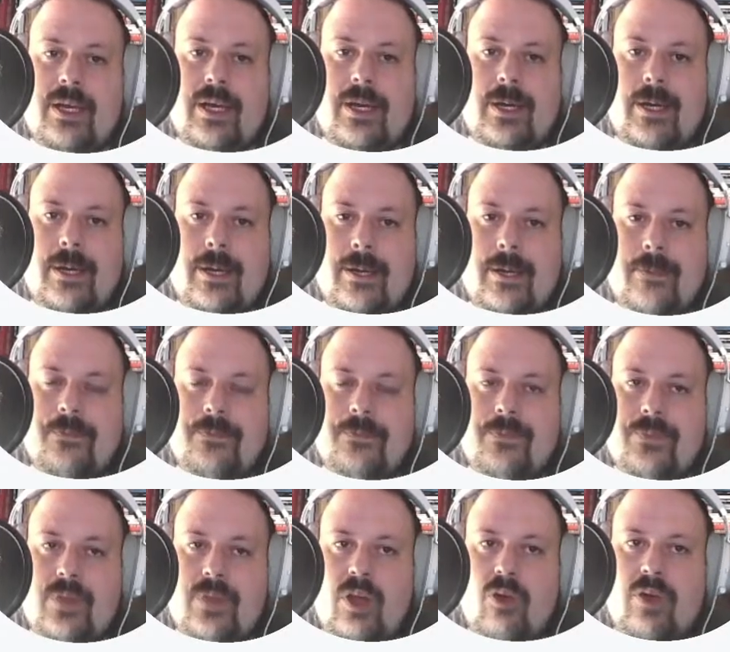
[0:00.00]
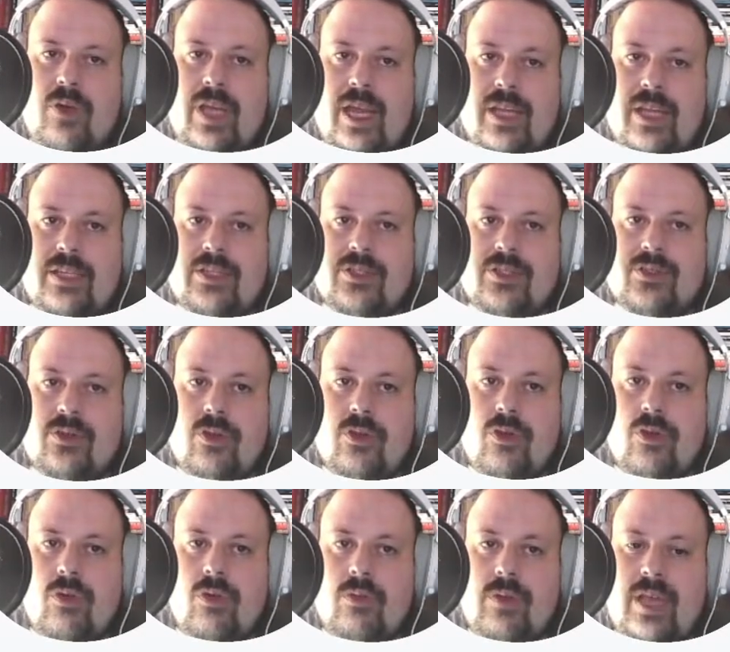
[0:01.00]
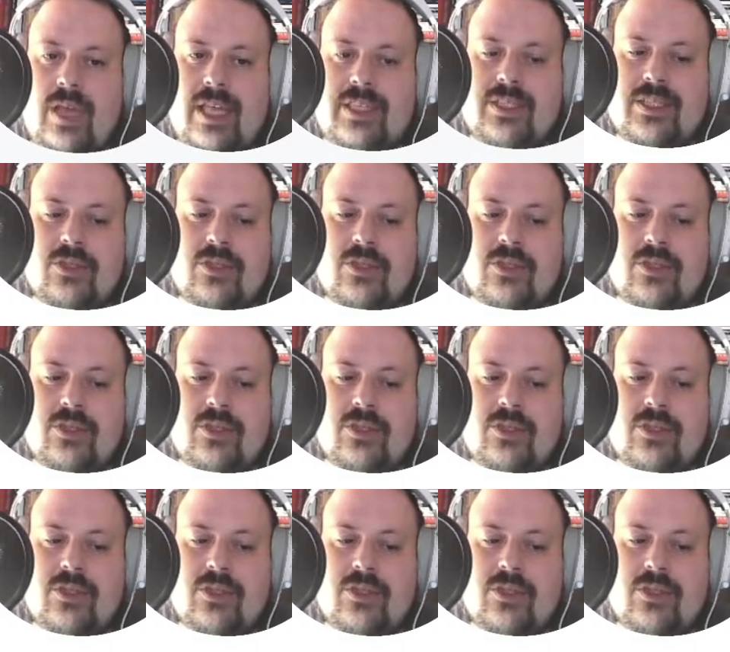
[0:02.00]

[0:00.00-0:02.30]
um, okay, so let's